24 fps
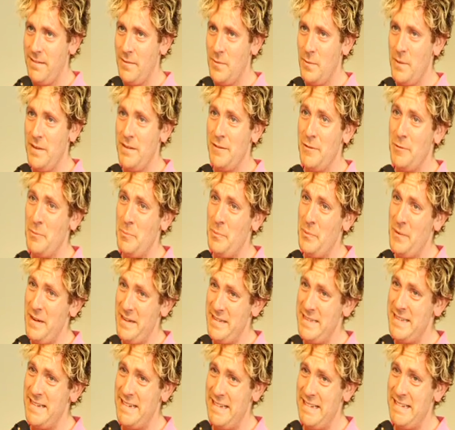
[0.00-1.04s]
with
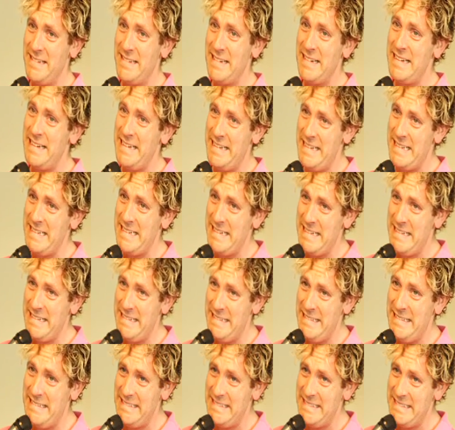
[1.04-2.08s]
President
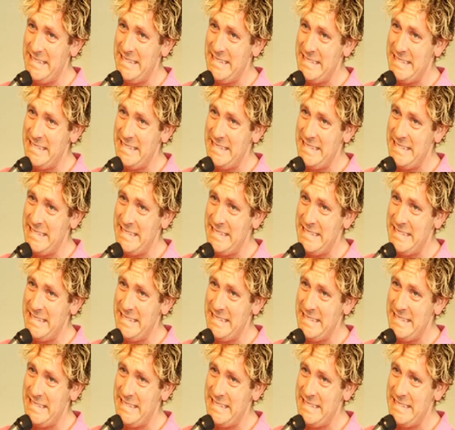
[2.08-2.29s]
Clinton."